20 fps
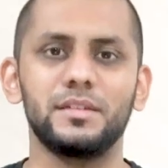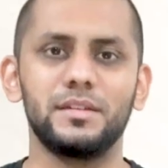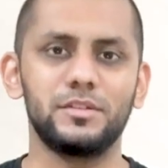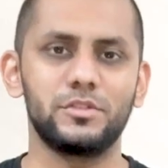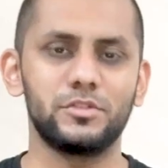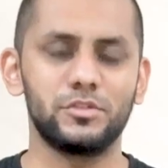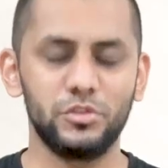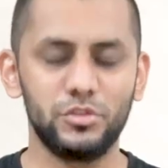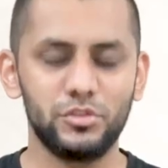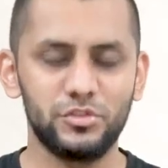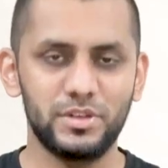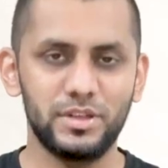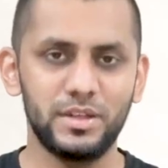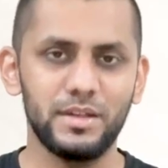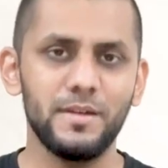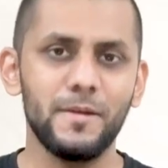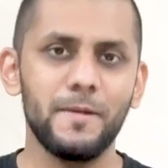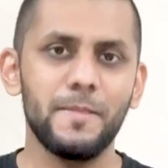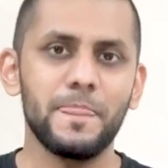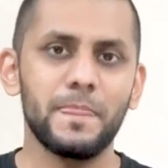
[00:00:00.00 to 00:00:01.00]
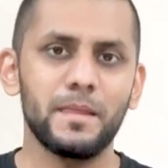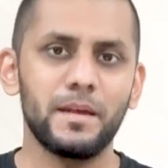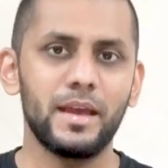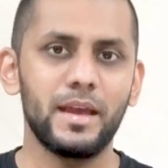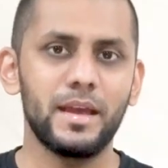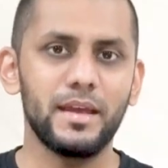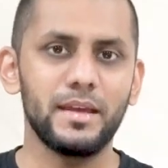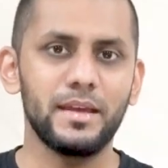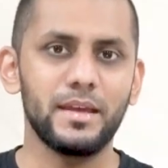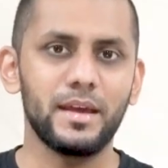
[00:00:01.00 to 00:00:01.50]
It's usually
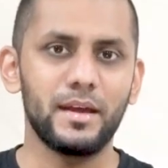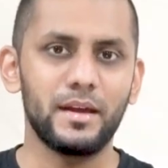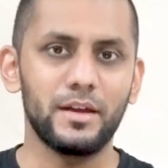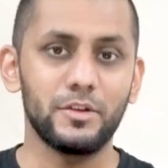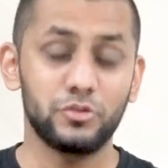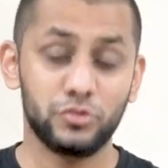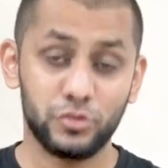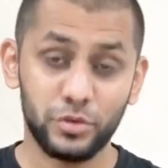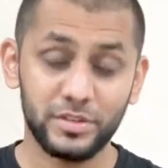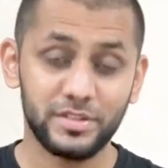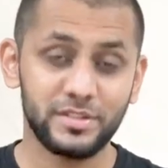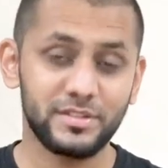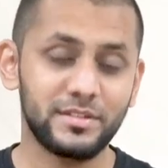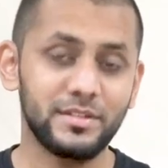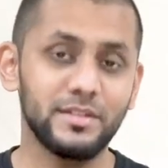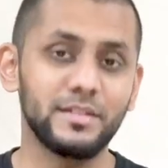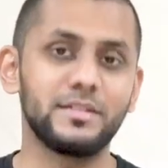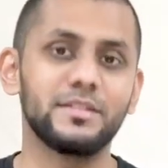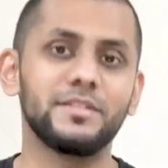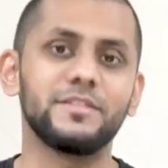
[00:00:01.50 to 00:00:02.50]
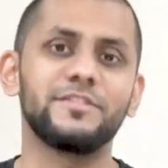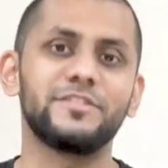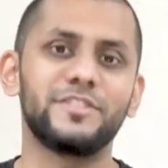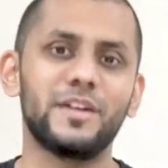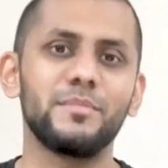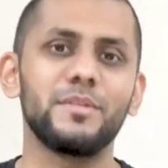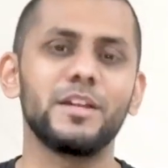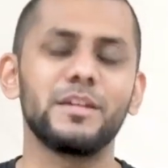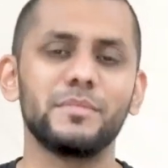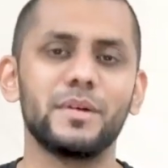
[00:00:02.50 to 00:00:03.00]
a trusted
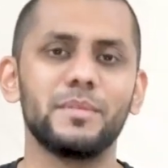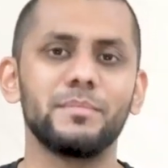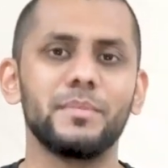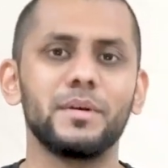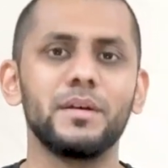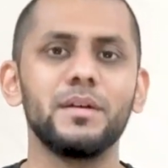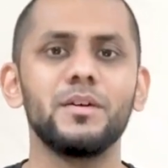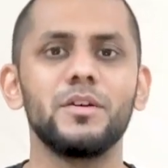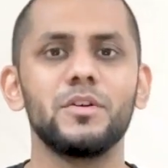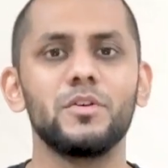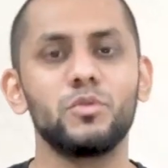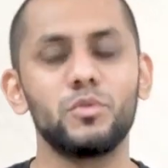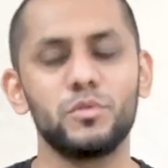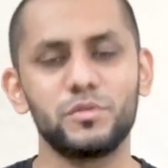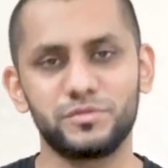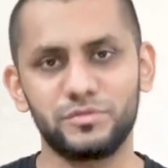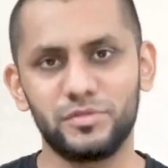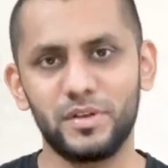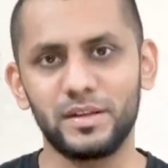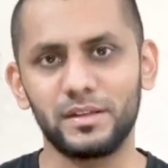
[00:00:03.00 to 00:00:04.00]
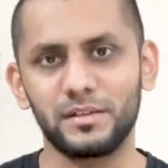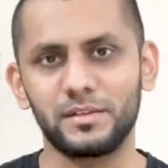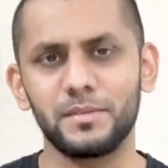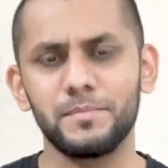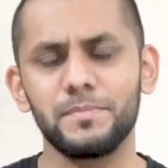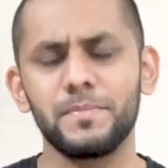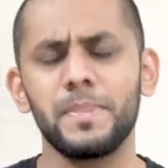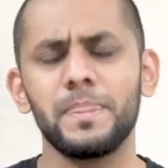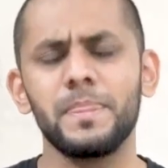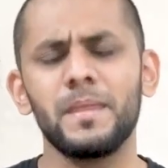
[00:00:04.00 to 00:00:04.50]
family member or friend.
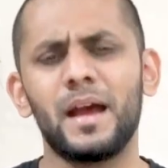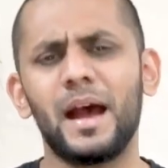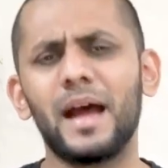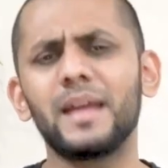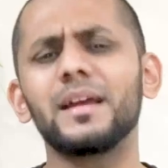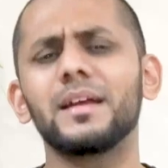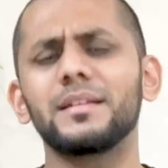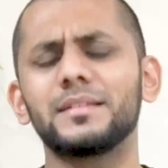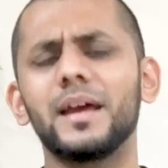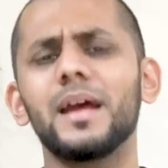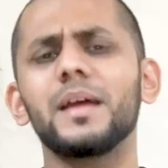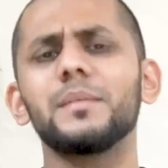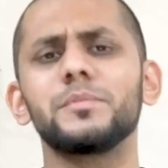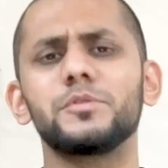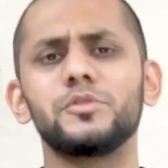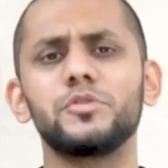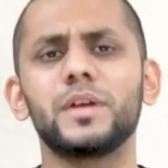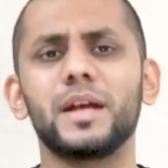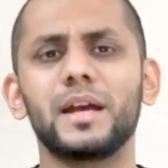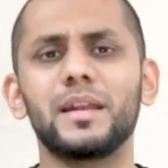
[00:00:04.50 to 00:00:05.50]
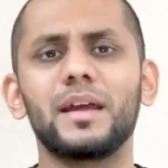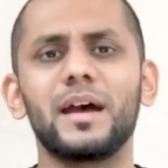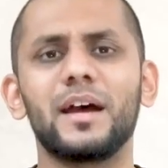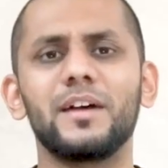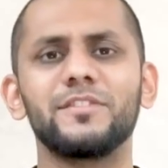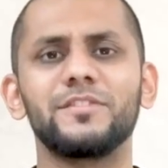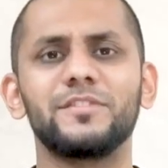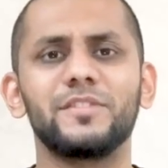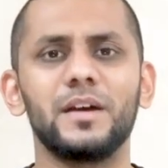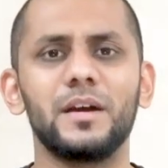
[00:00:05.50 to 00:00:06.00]
And at times you can
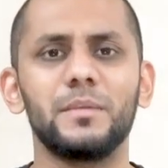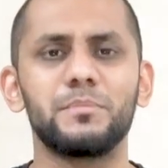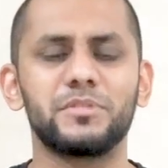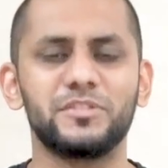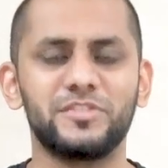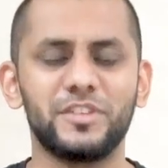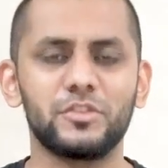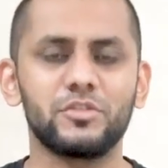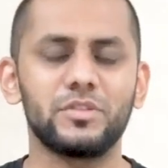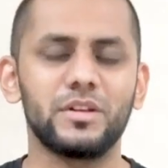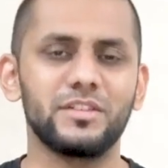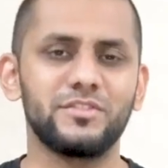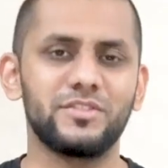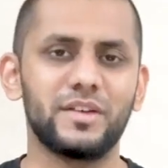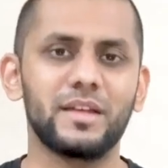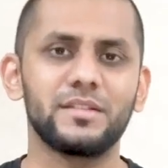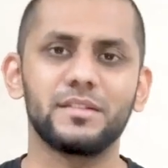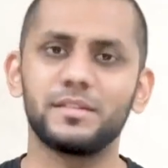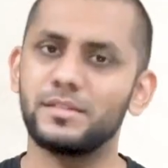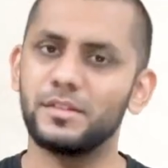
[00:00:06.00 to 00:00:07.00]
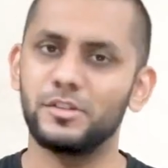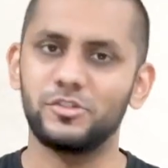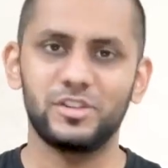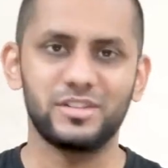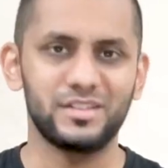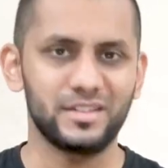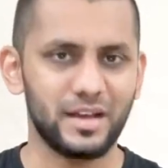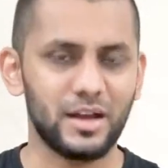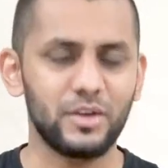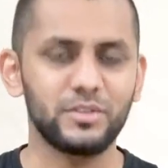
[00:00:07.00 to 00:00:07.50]
have professional advisors such
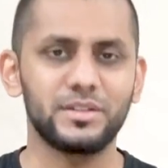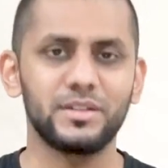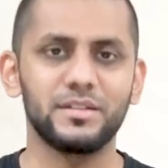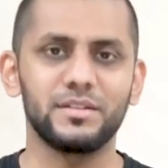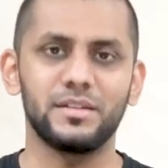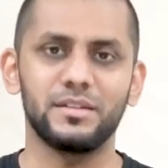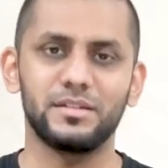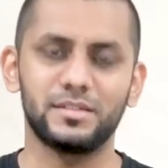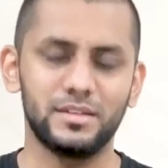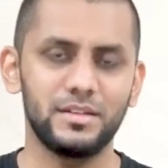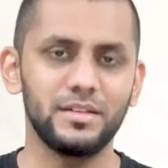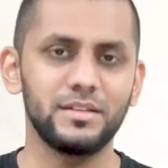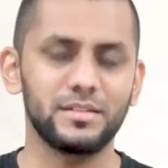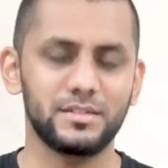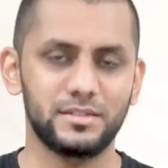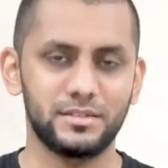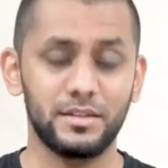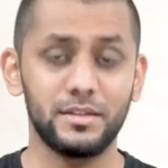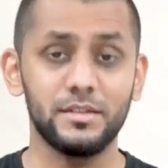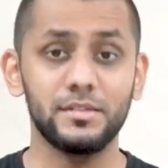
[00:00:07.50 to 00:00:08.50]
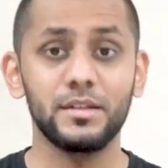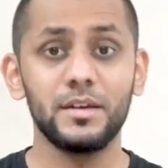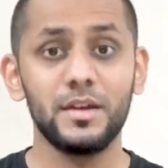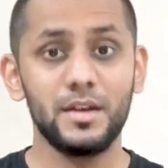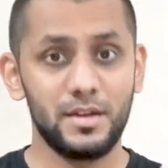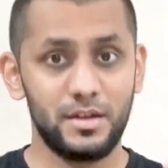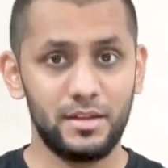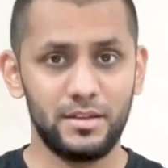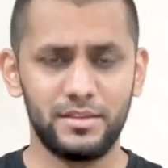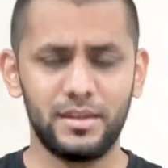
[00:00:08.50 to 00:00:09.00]
as accountants and solicitors.
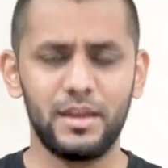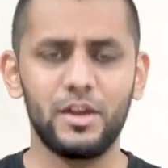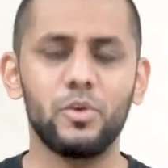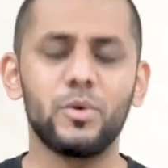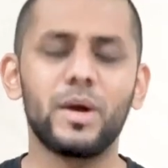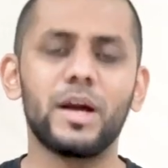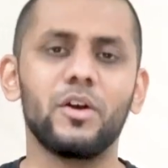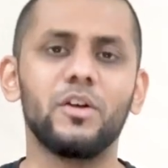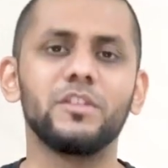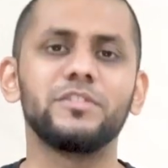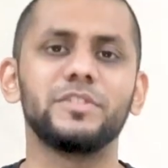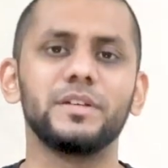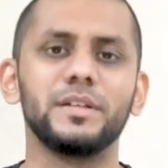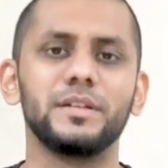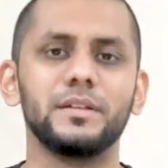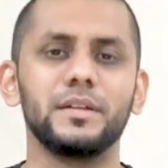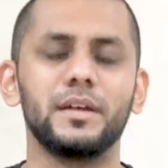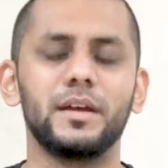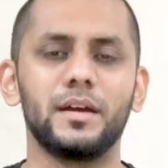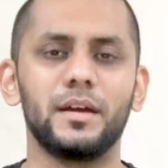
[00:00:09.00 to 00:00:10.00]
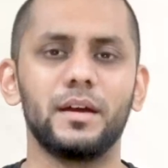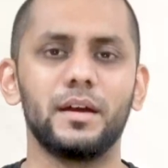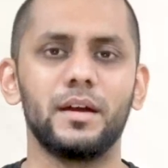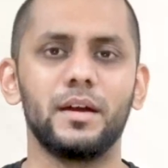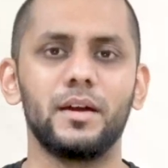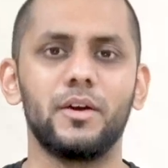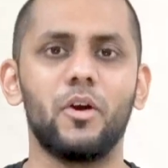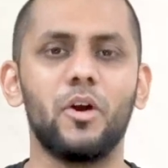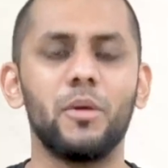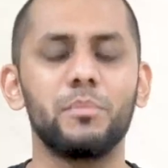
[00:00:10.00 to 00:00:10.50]
They quite often
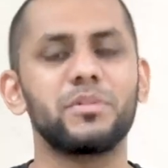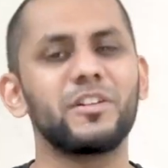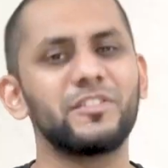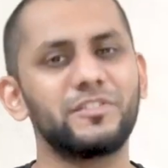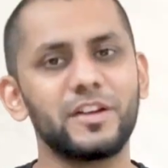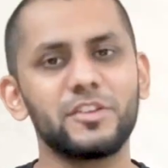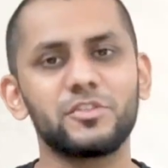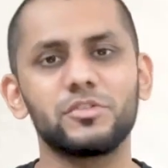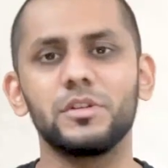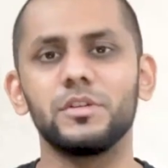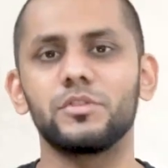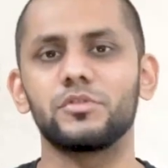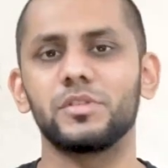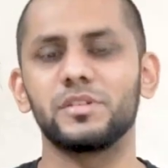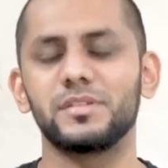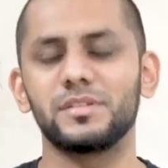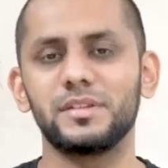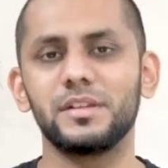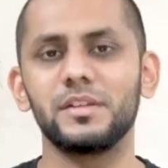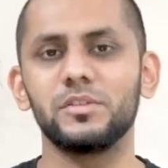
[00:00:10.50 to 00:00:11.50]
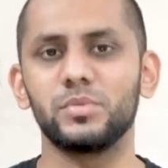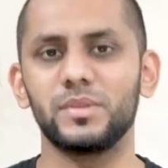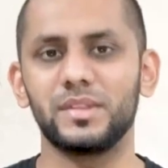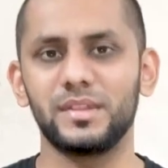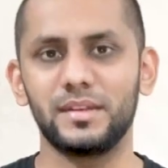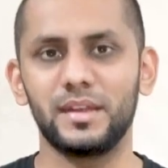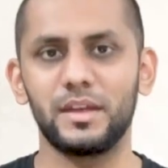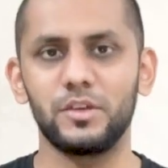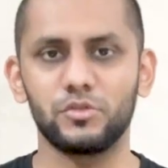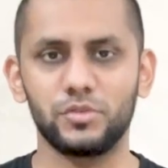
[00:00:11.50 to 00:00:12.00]
are professional trustees
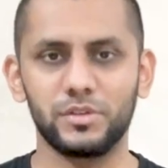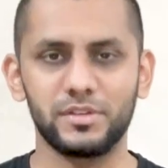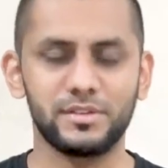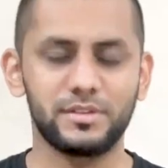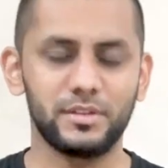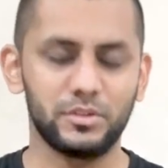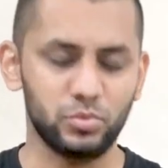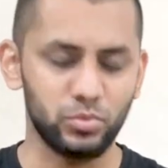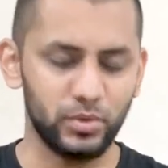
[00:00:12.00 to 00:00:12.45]
within a trust as